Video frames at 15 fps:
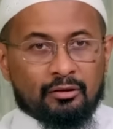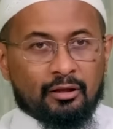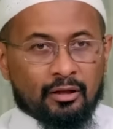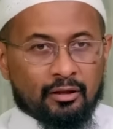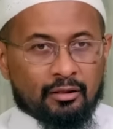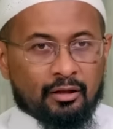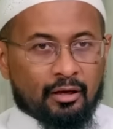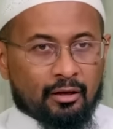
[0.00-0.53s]

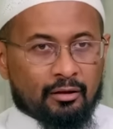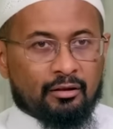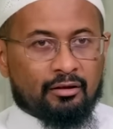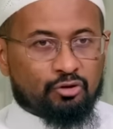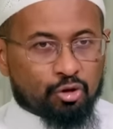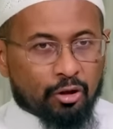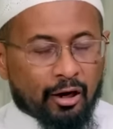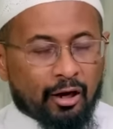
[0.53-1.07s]
the
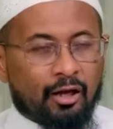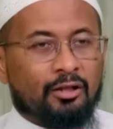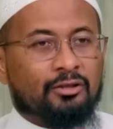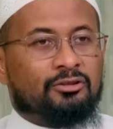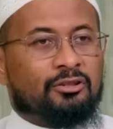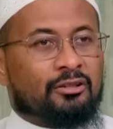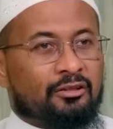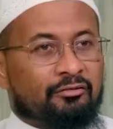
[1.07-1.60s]

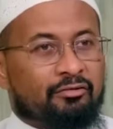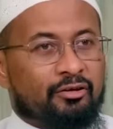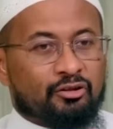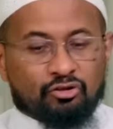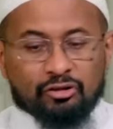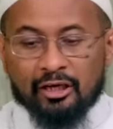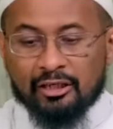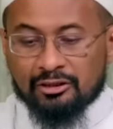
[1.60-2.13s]
trials, the
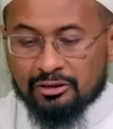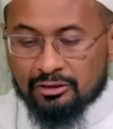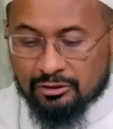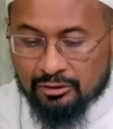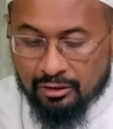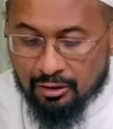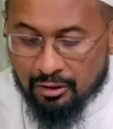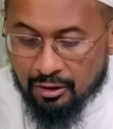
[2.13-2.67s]
different tests.